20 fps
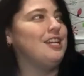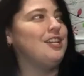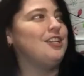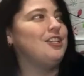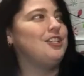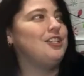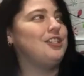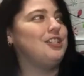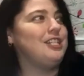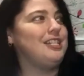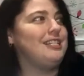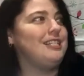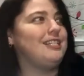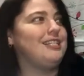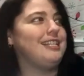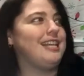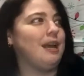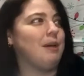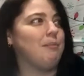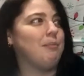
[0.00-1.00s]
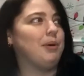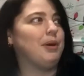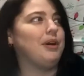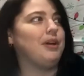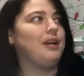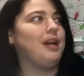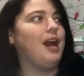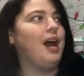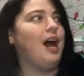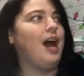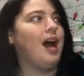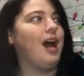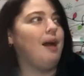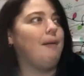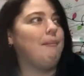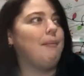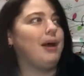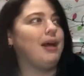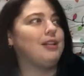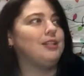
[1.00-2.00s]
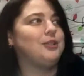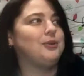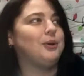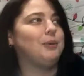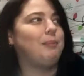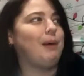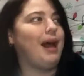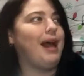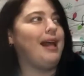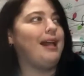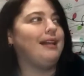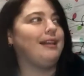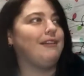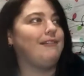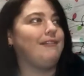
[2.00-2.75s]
She scampered up onto a pile